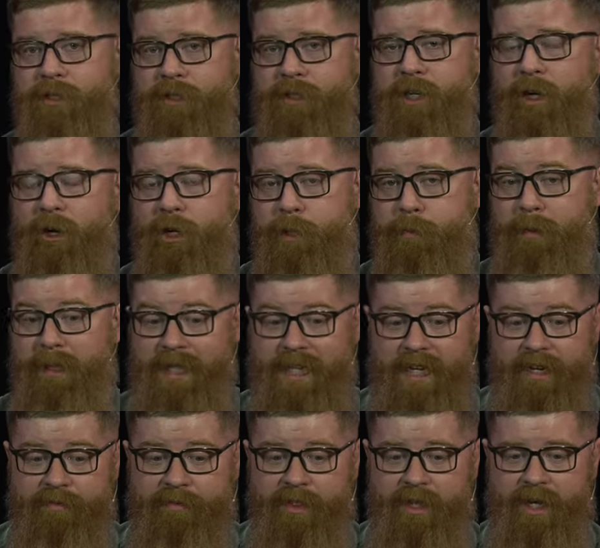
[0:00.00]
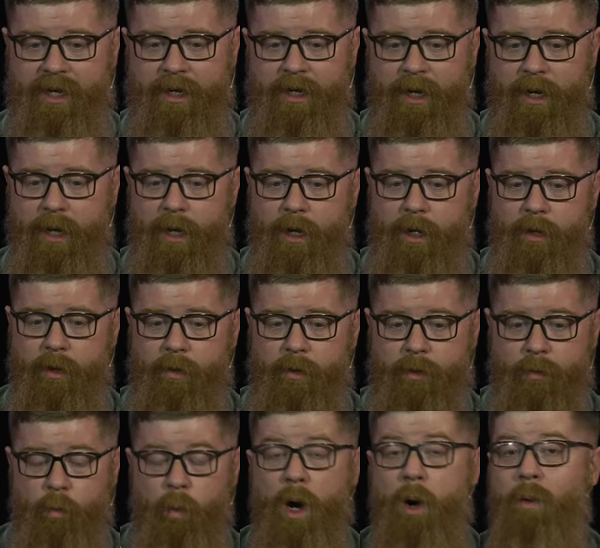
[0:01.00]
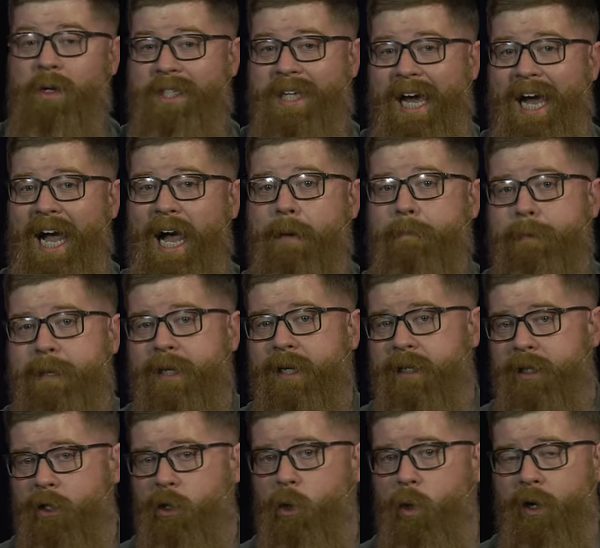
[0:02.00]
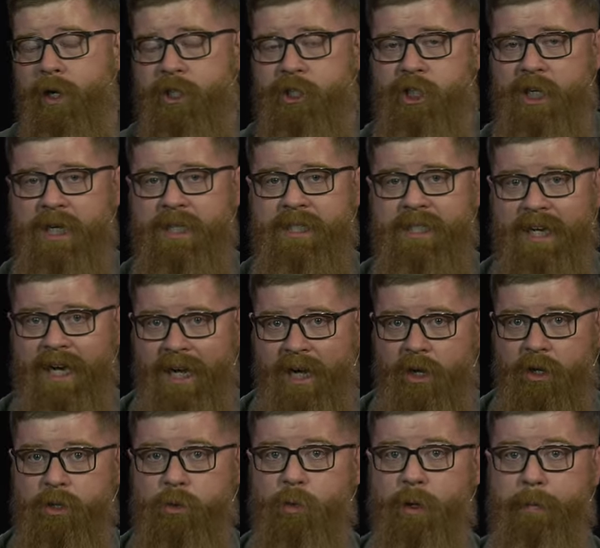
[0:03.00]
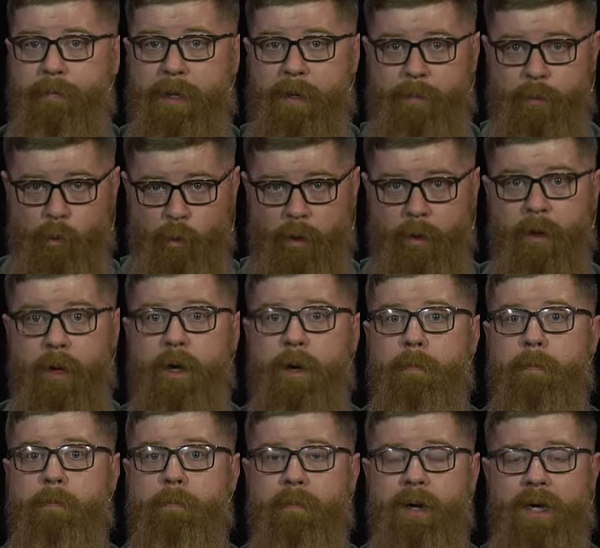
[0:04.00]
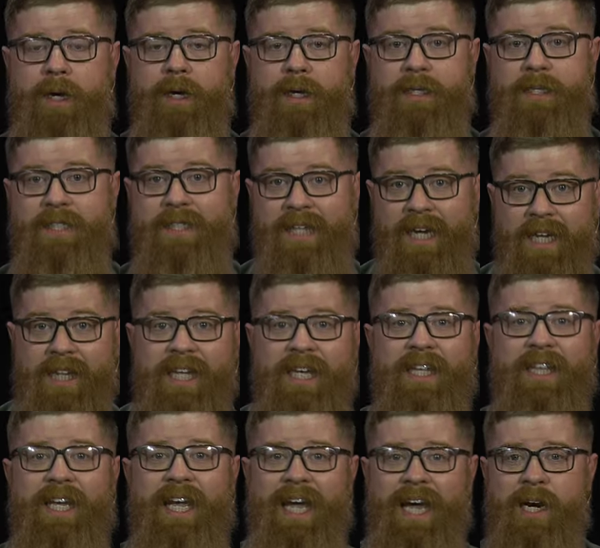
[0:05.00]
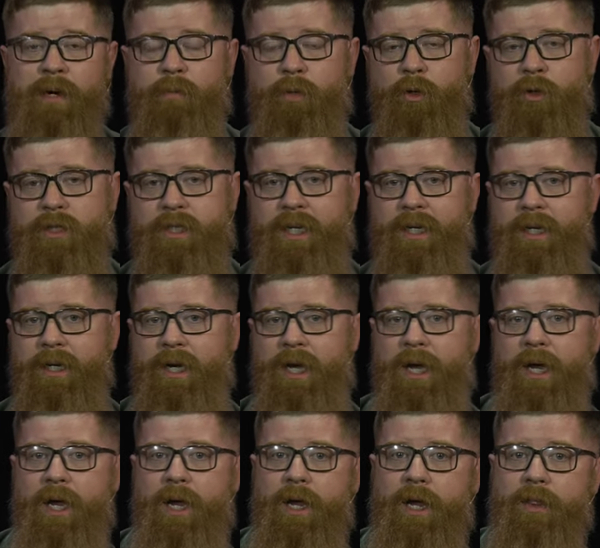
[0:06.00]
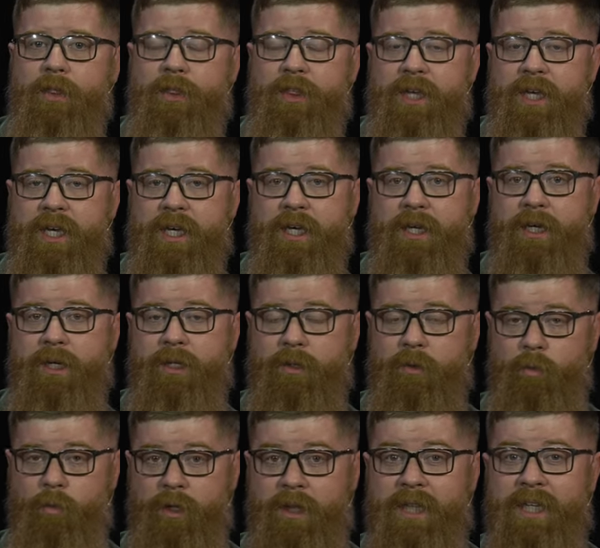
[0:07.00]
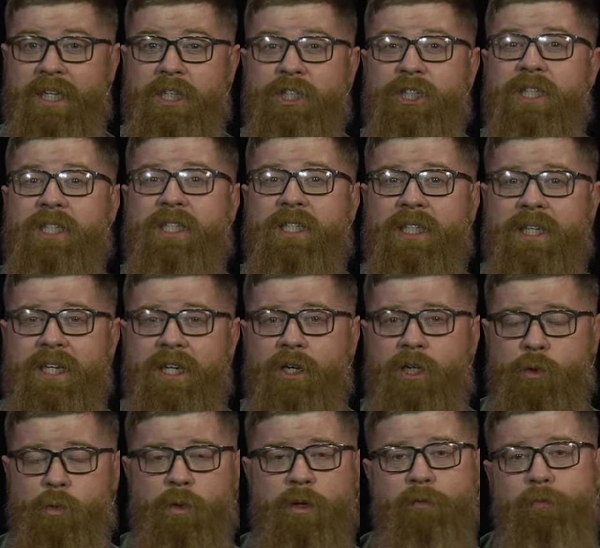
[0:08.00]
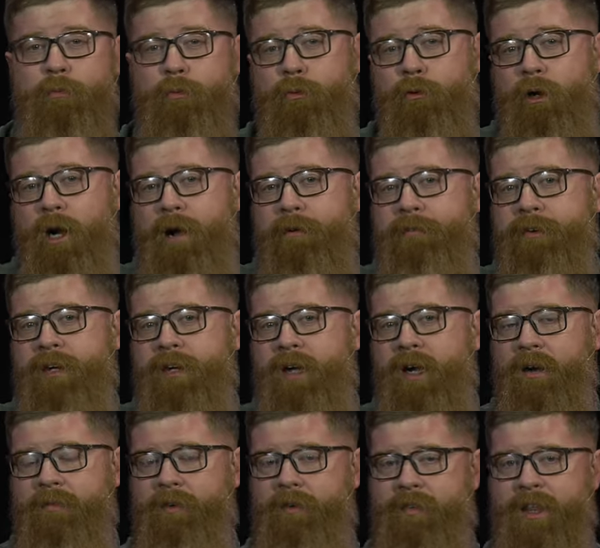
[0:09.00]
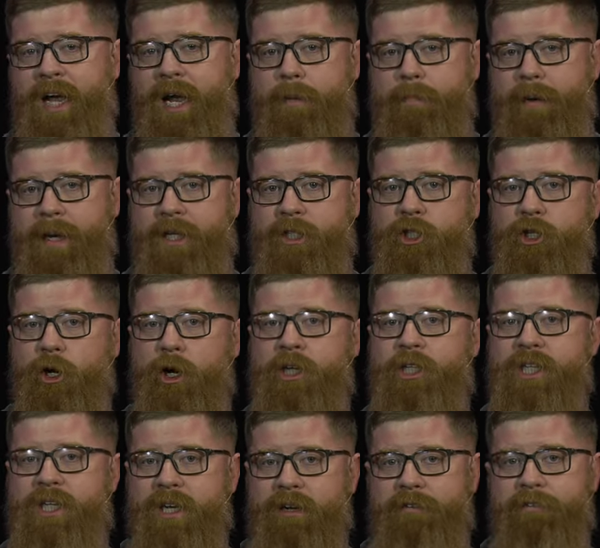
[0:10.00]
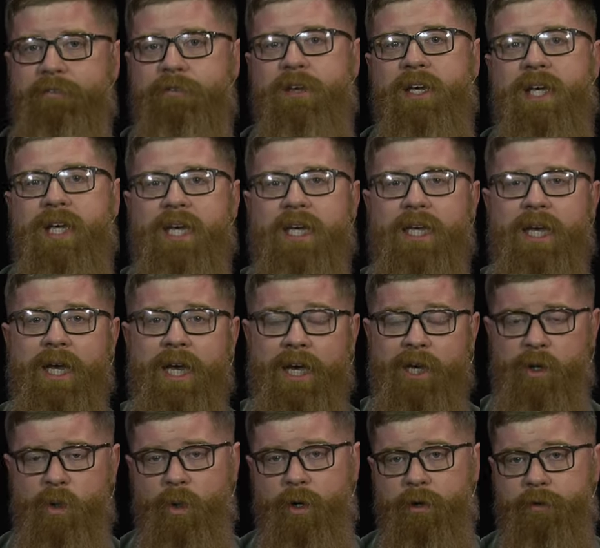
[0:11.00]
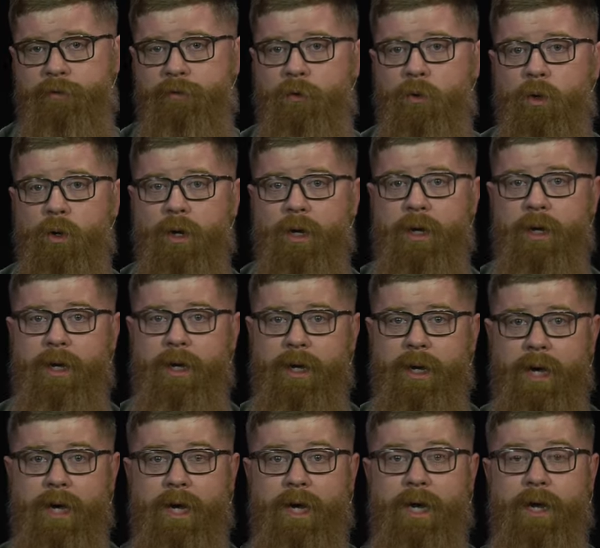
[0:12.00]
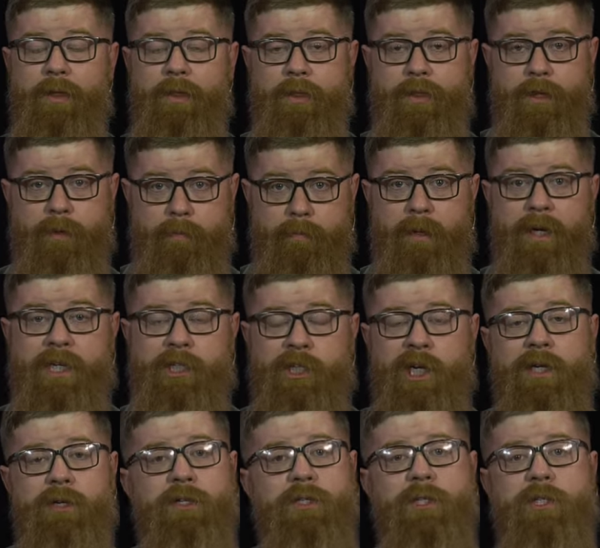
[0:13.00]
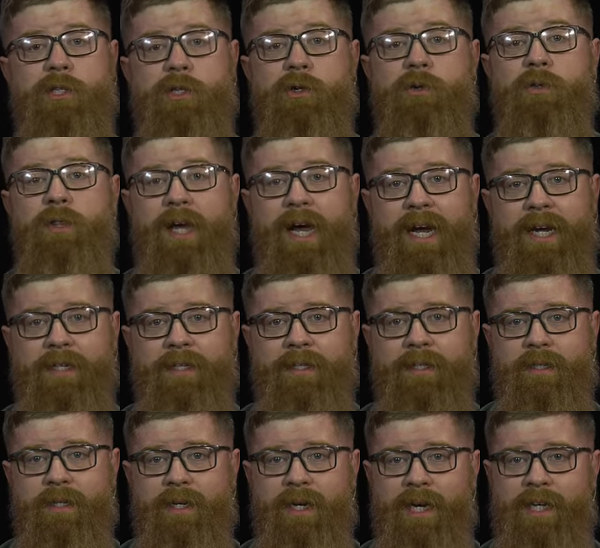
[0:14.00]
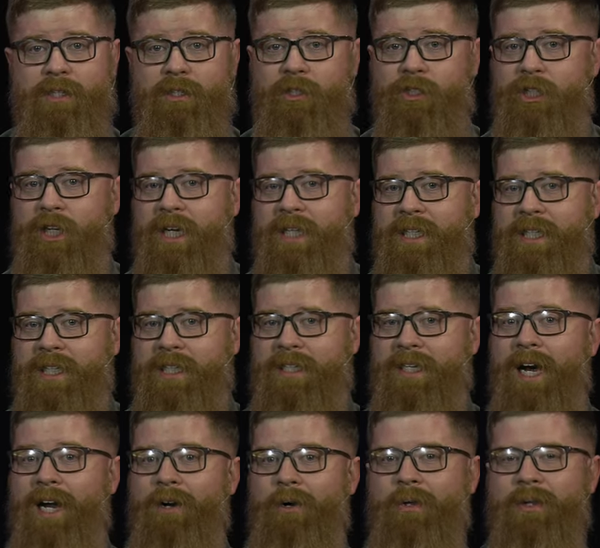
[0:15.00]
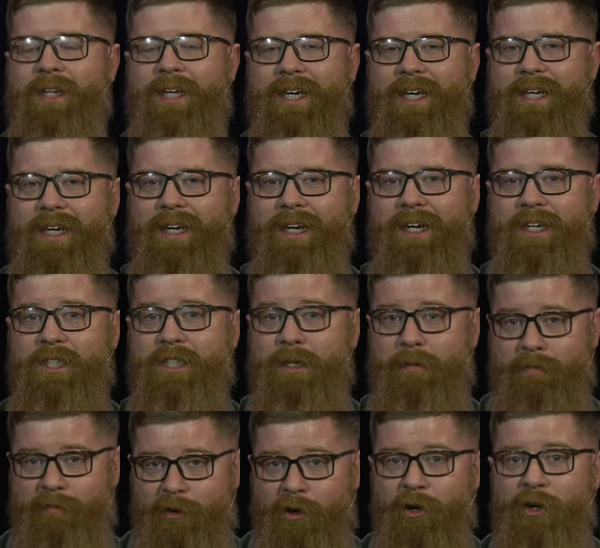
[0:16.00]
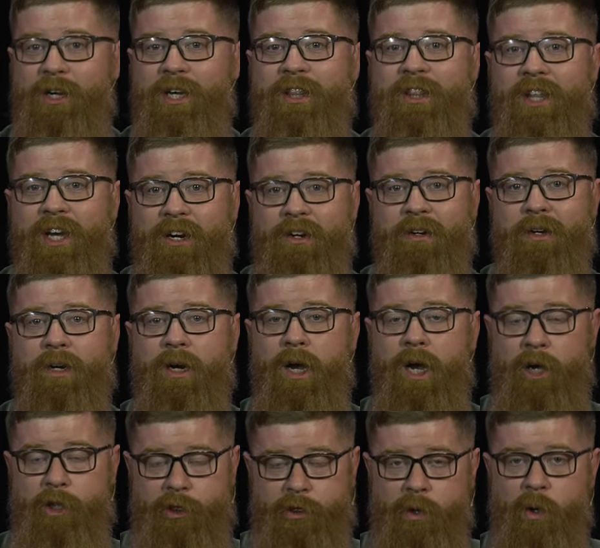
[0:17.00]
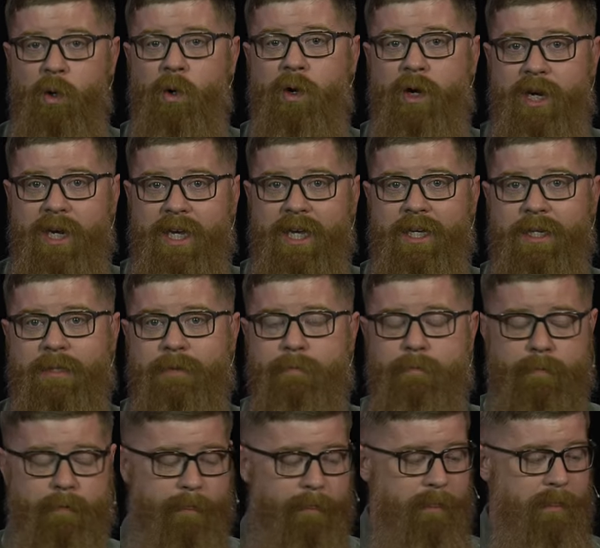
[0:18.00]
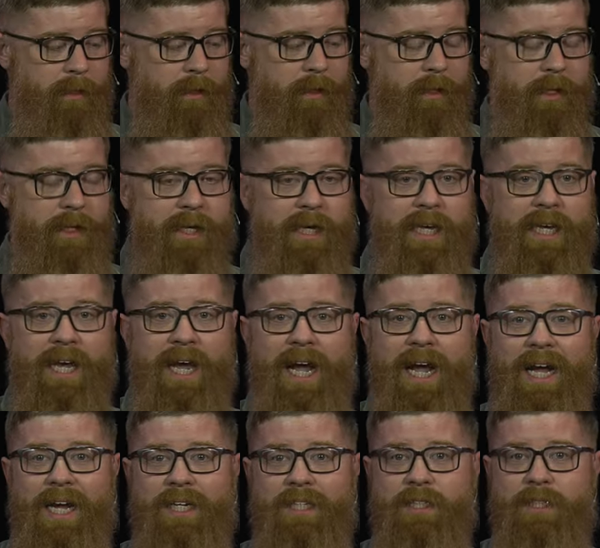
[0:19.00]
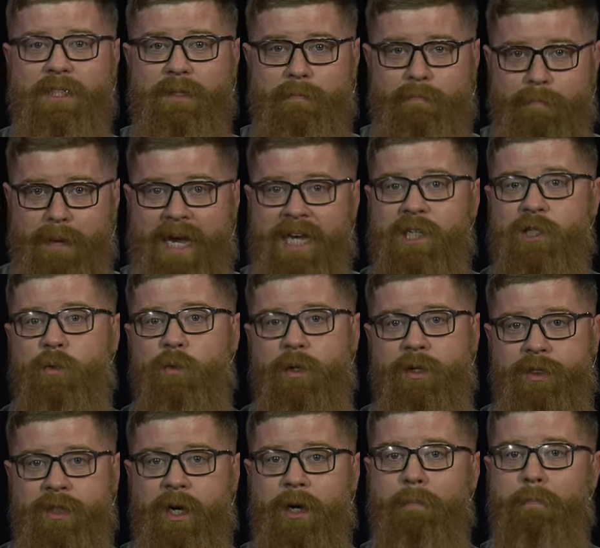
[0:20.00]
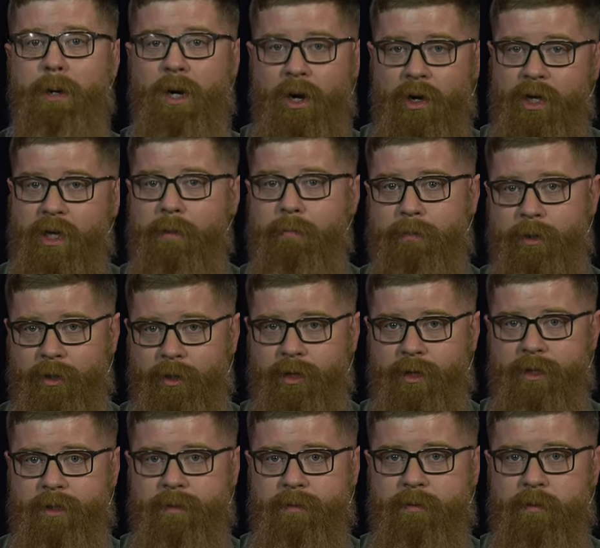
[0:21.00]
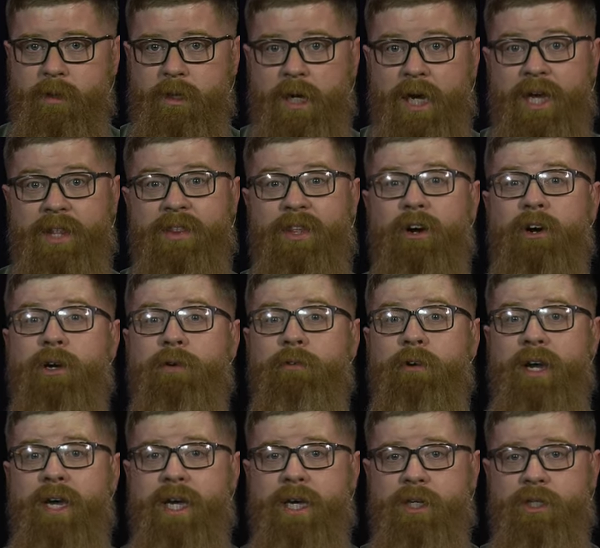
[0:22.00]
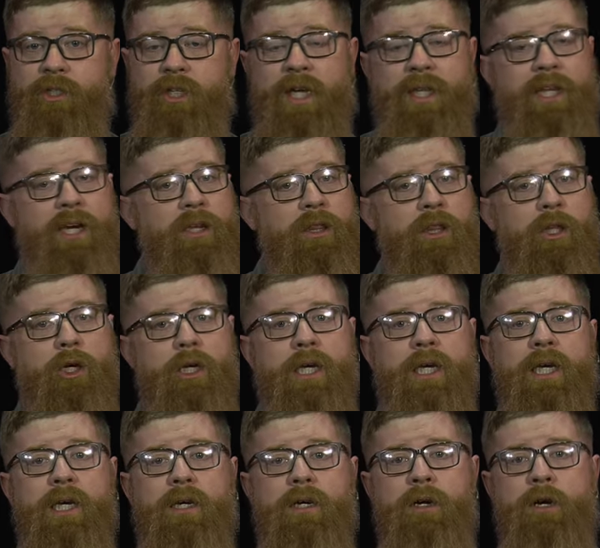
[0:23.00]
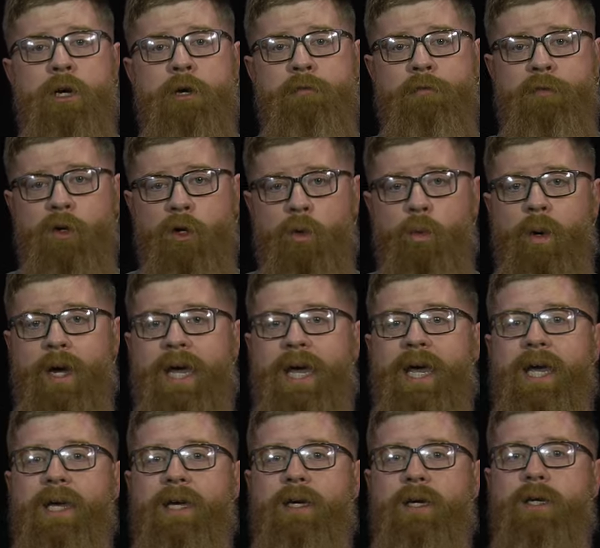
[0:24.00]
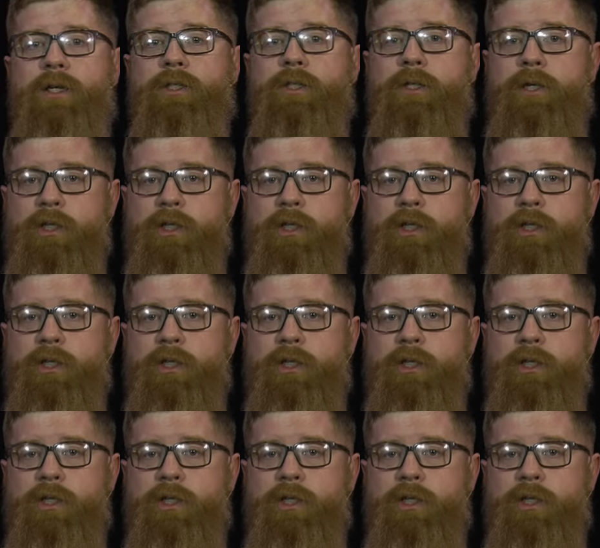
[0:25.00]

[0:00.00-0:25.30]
and scholars believe that what was happening in the court of Gentiles, where people were uh, selling the animals, that the religious leaders would have profited off of that by charging a fee in order for uh, the money changers to do that. And so Jesus has not only subverted their authority, he has messed with their pocketbook and they're enraged and they're looking for a way to